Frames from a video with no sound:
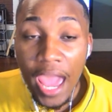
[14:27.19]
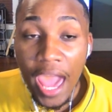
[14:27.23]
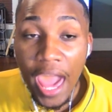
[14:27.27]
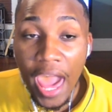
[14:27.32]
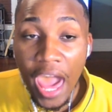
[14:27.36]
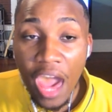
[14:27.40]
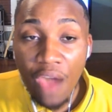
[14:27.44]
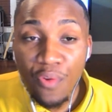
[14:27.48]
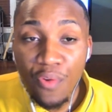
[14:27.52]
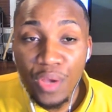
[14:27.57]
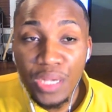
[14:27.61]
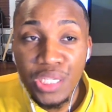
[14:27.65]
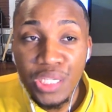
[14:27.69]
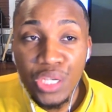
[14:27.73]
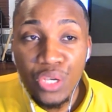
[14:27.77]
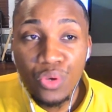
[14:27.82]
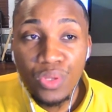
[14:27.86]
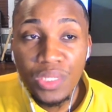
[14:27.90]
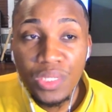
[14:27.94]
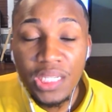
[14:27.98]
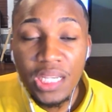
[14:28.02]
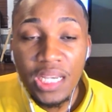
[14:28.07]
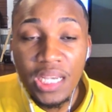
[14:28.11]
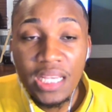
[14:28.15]
Every single
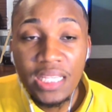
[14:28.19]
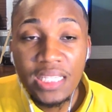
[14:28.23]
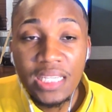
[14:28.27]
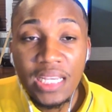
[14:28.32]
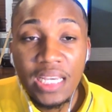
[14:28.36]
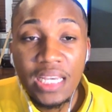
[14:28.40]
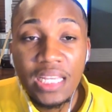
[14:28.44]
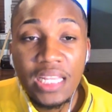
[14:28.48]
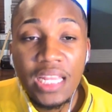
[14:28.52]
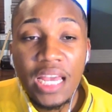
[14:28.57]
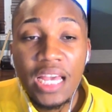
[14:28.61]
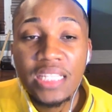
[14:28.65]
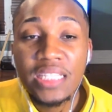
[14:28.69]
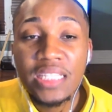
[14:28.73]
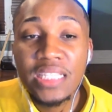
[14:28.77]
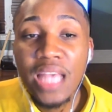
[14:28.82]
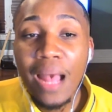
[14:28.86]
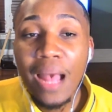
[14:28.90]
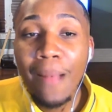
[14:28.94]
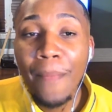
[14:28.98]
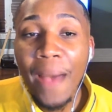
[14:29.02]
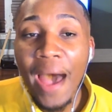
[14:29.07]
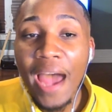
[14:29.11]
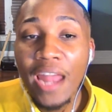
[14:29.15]
season,
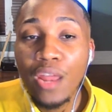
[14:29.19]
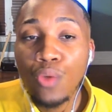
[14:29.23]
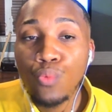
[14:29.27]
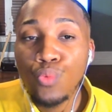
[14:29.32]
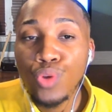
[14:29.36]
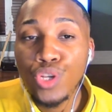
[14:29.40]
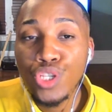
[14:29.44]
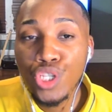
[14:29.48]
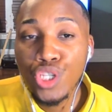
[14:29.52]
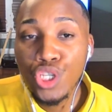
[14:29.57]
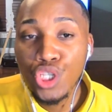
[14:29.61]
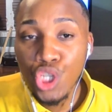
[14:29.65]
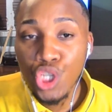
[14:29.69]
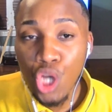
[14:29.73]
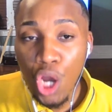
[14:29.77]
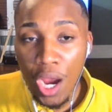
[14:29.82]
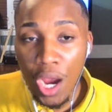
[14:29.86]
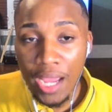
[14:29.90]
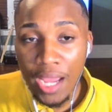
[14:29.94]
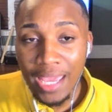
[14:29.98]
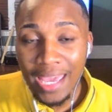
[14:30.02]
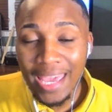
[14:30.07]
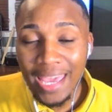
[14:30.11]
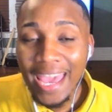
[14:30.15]
somebody was the
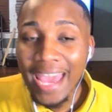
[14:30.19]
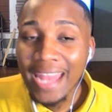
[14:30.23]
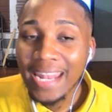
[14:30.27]
target.